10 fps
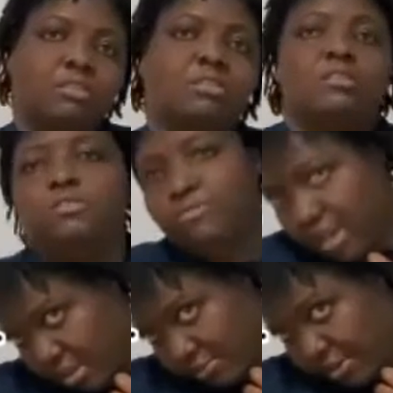if they're
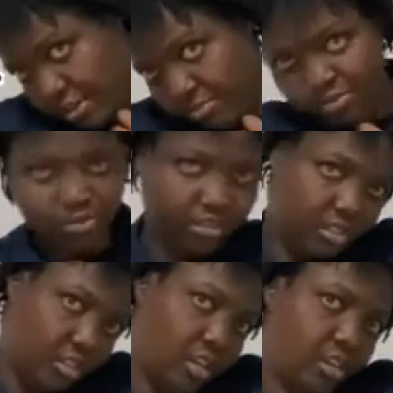in a funny
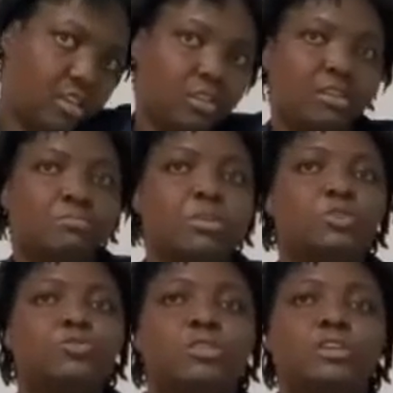position, make
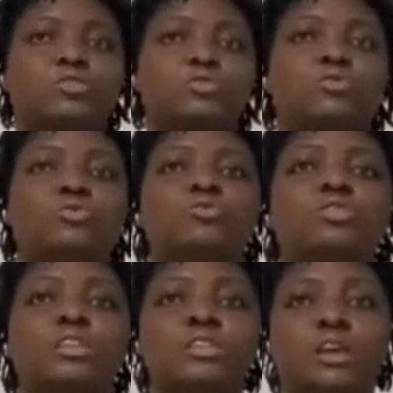sure that you
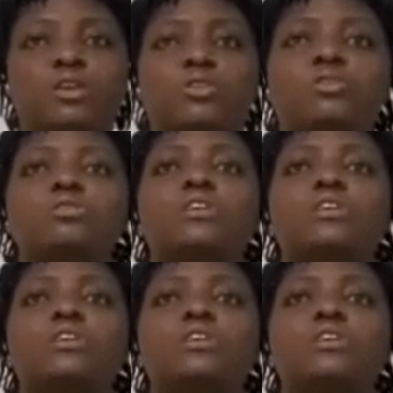loosen their clothes